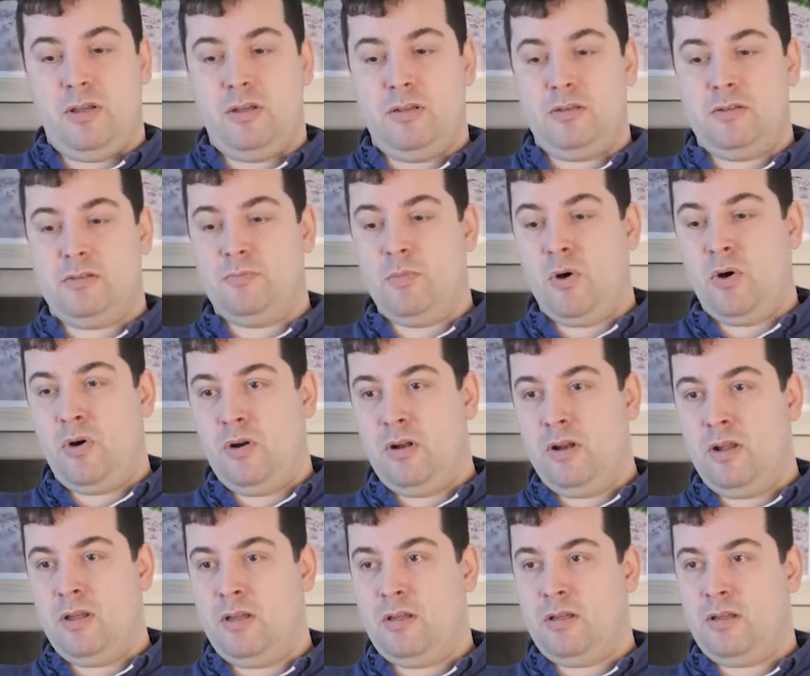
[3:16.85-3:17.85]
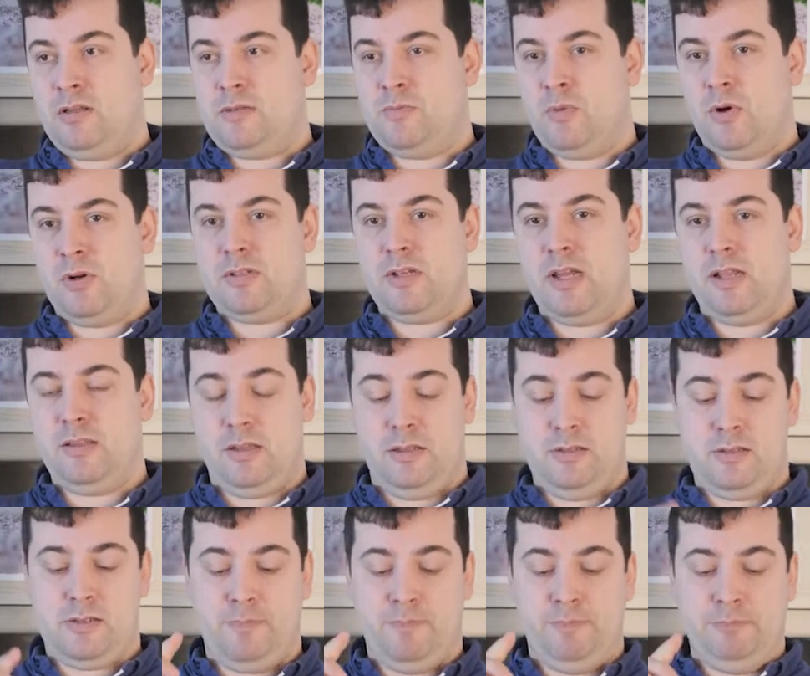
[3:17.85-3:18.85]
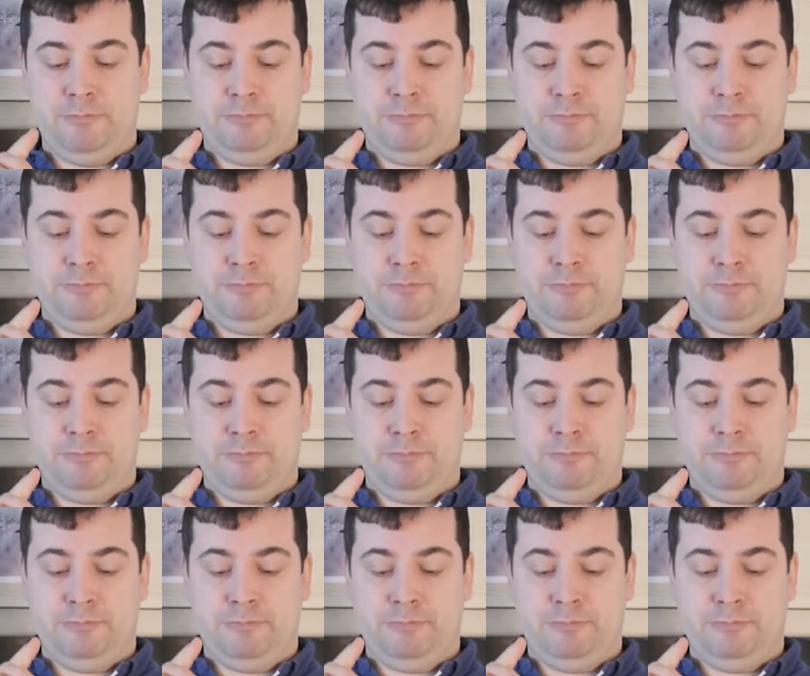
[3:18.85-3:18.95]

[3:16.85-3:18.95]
small sentence.